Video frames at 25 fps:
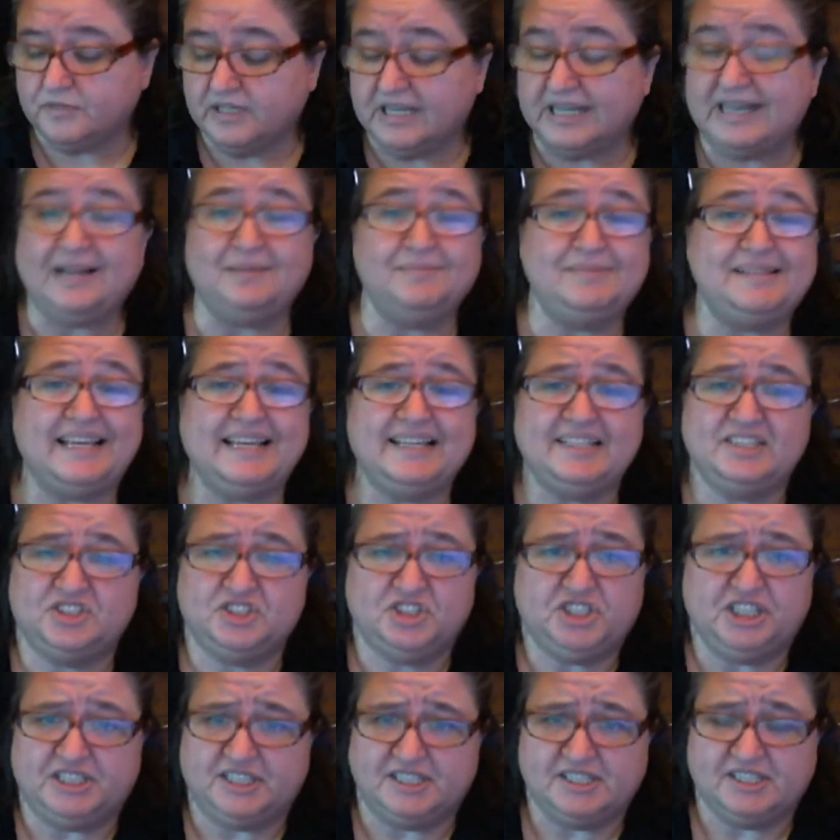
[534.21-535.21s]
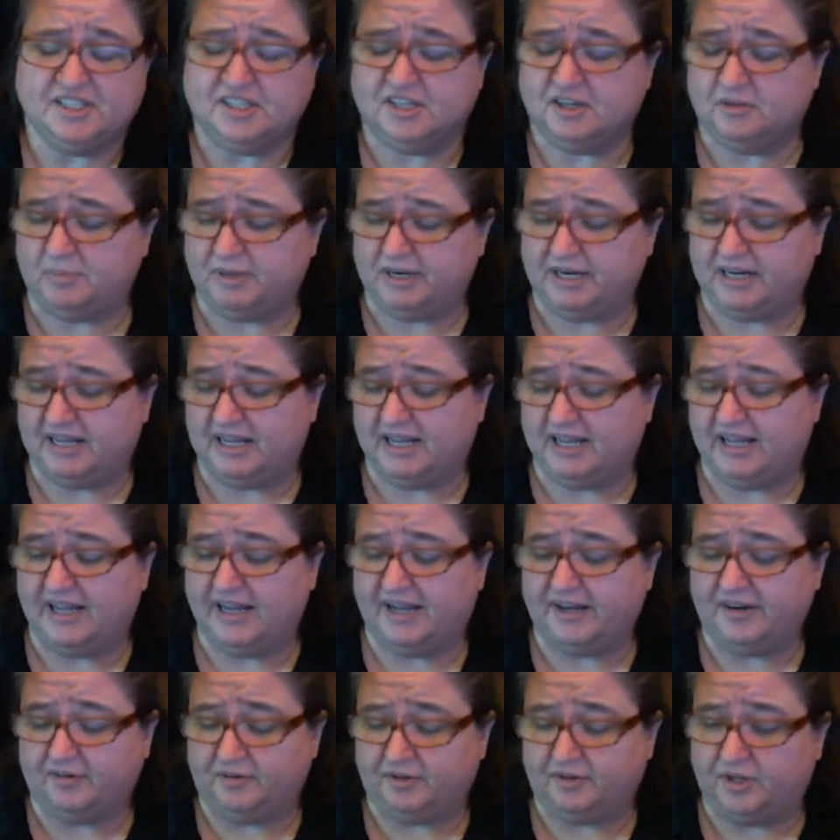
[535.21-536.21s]
And I'm saying this could have been a guy.
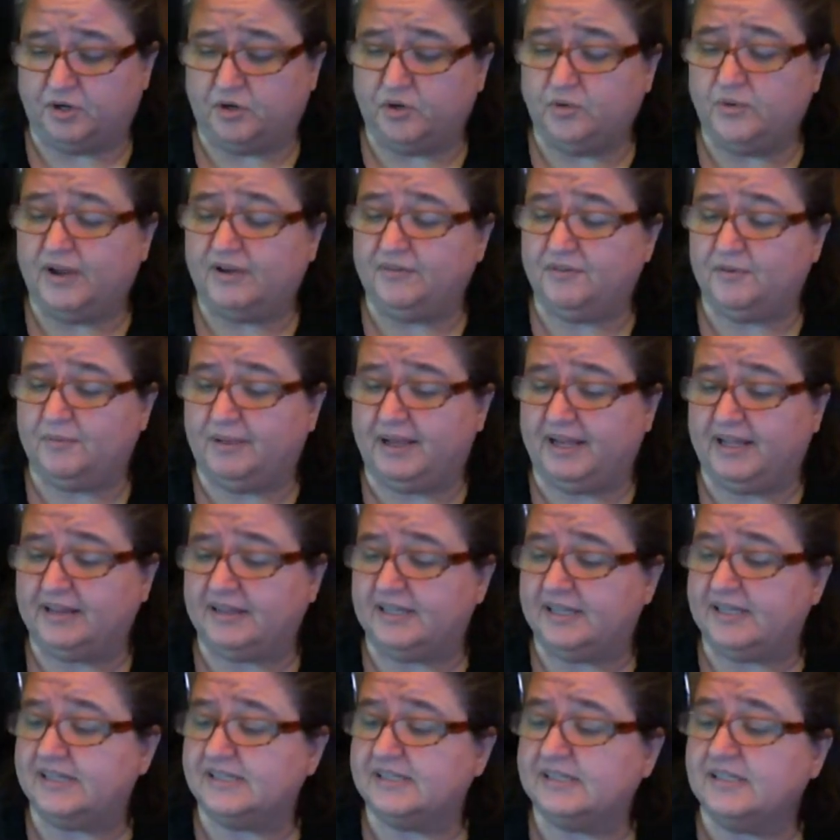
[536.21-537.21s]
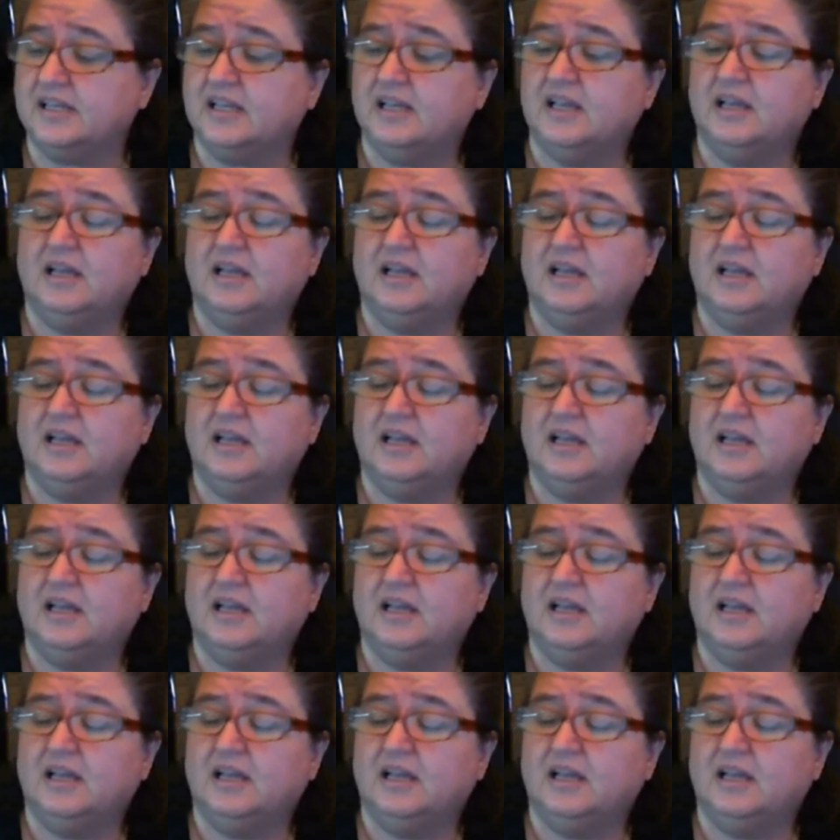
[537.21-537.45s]
I don't know. Whoever made these.